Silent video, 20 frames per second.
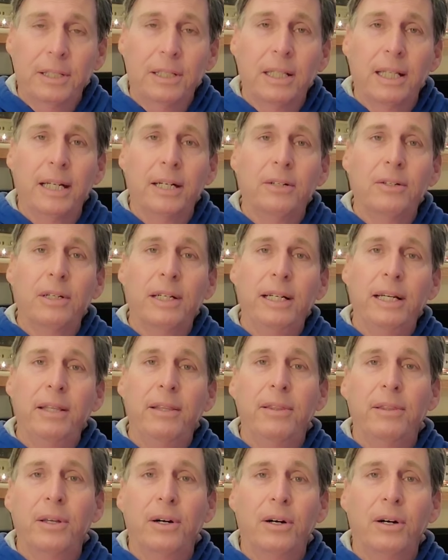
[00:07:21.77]
clearly
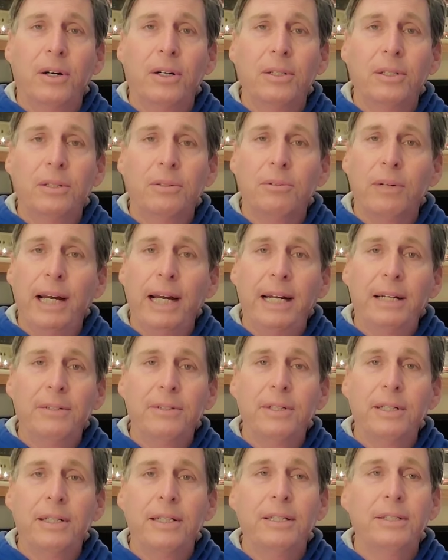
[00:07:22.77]
a thought
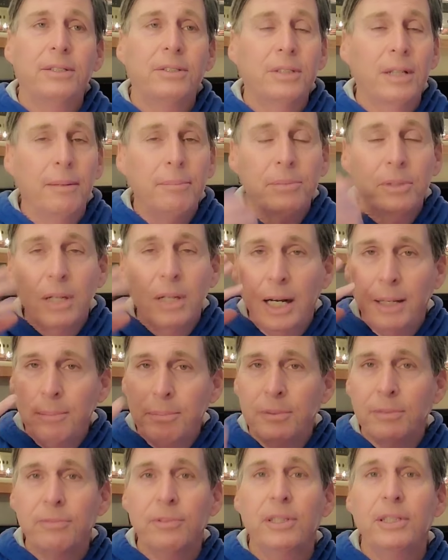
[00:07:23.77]
grounded in some
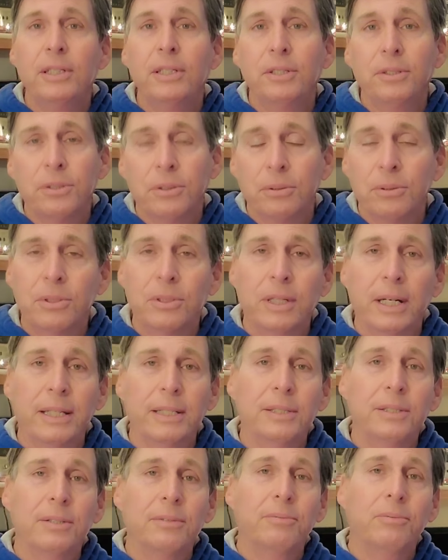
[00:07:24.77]
type of initial
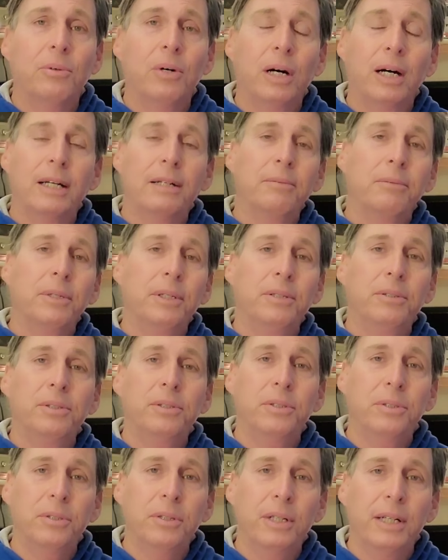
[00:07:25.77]
sense of why we
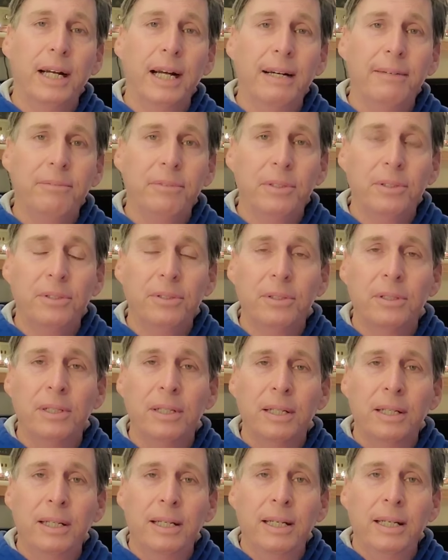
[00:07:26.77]
should have this.
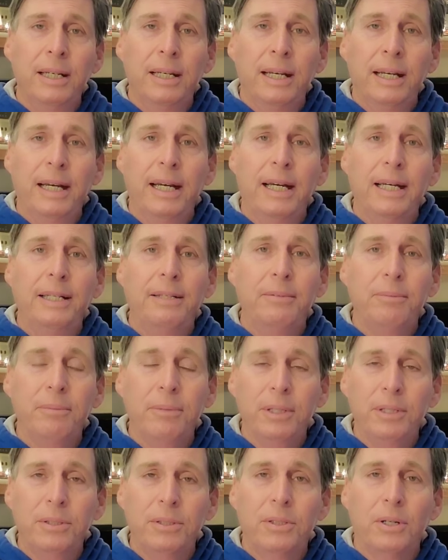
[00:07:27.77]
And
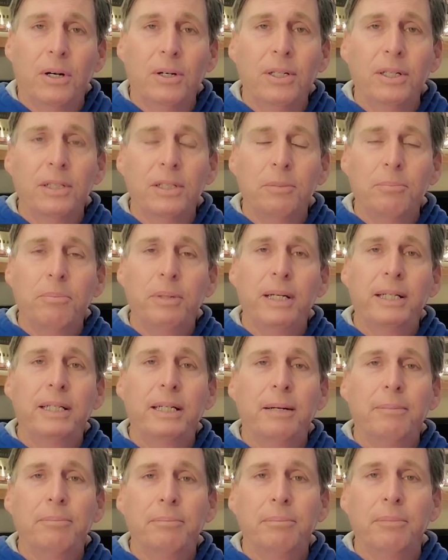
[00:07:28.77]
it started to
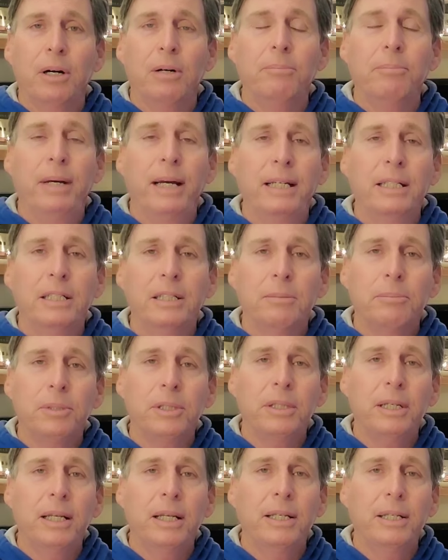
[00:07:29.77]
pick up momentum,
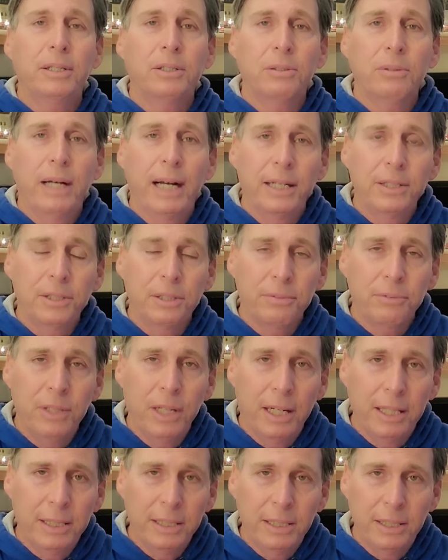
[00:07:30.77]
and then the crash of
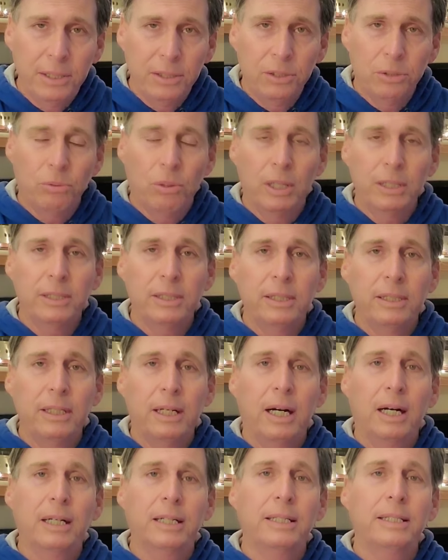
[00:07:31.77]

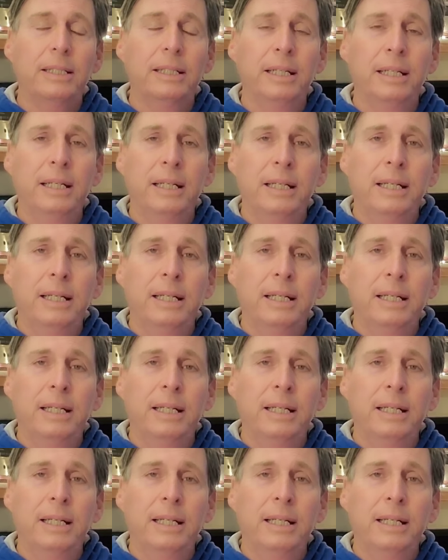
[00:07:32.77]
1929